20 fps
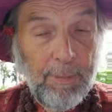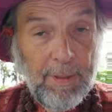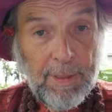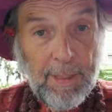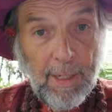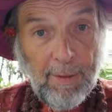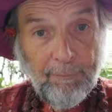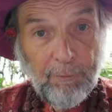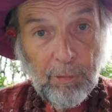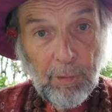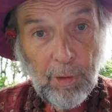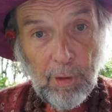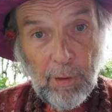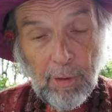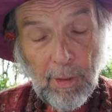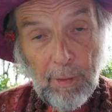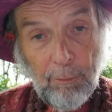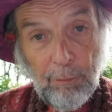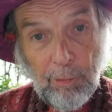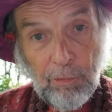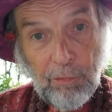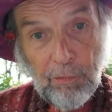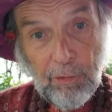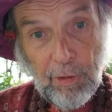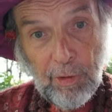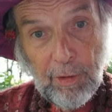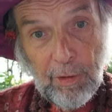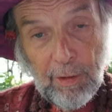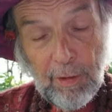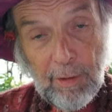After all, I was
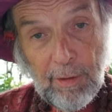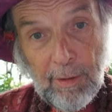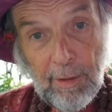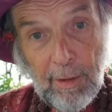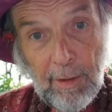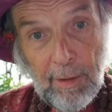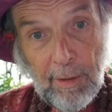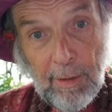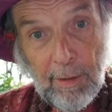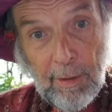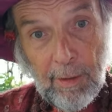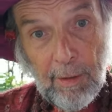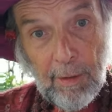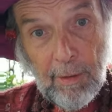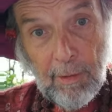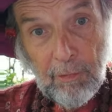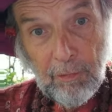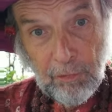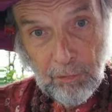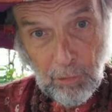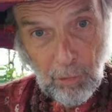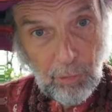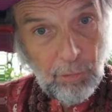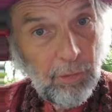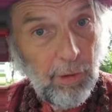seeking a snow